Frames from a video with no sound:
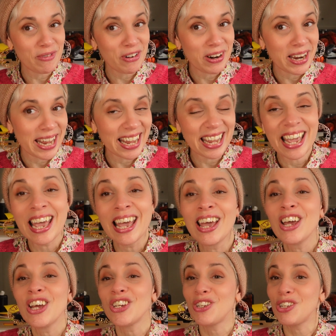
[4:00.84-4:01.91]
morning
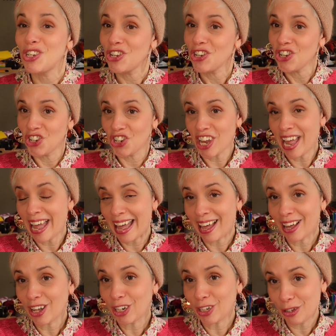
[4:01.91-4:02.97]
to
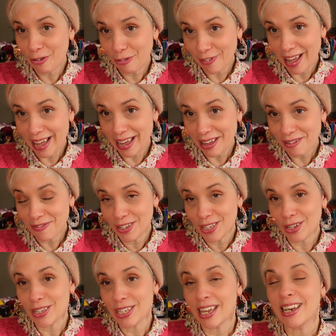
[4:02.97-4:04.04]
share Clue 5.
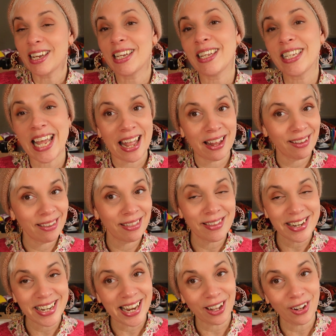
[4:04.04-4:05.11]
So Sunday the 10th
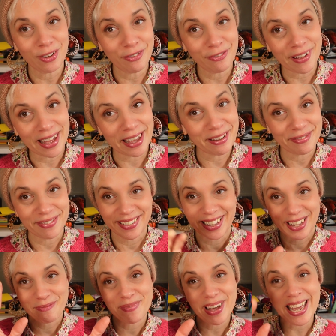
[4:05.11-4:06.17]
to share Clue 5.
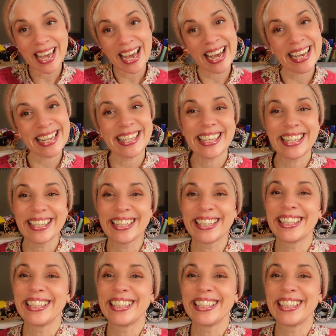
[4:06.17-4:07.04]
Bye guys!